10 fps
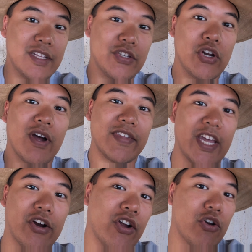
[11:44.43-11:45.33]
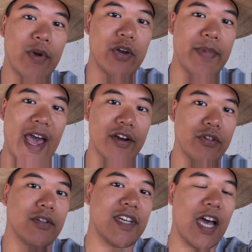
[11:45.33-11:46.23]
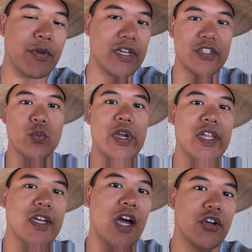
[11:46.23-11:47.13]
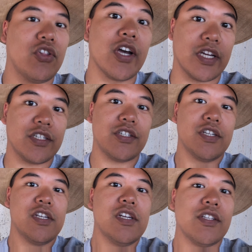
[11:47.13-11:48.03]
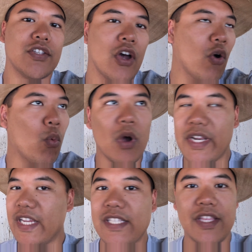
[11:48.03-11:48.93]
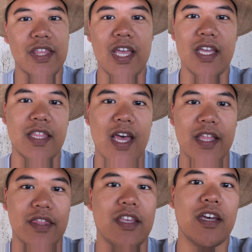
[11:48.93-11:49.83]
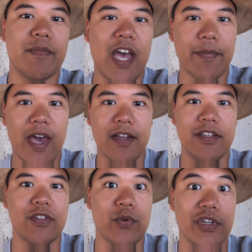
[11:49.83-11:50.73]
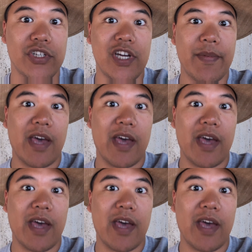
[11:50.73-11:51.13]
so you don't have to carry it around your bag the whole time. You can just wheel it on your luggage. So one easy thing that the backpack does a really good job